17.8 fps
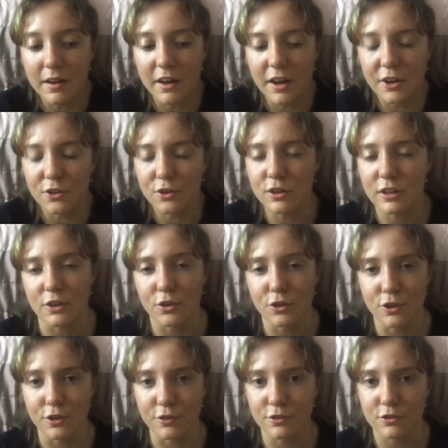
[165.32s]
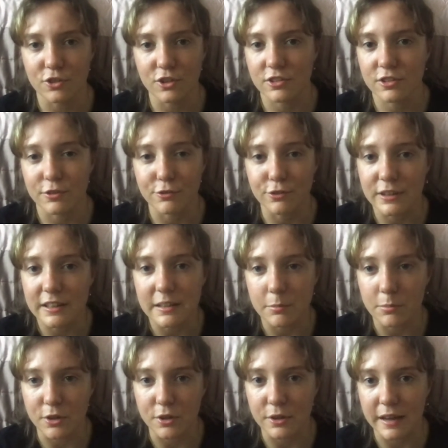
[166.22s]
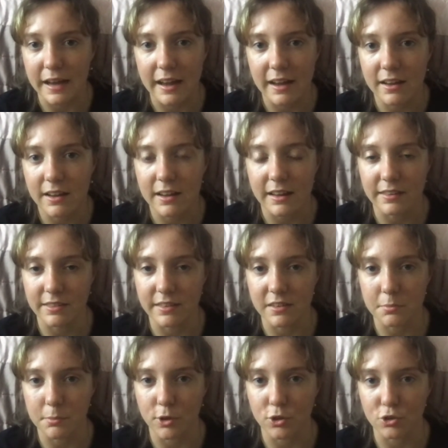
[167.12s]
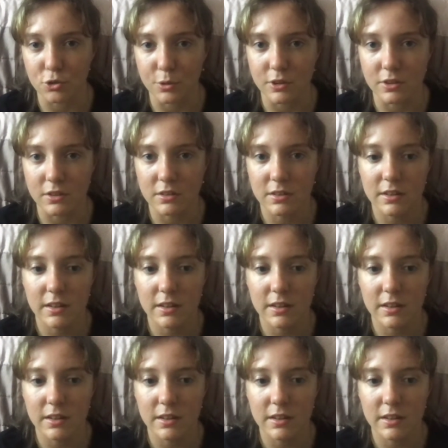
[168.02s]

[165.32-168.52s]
And all in all, just the freedom that you get in this module,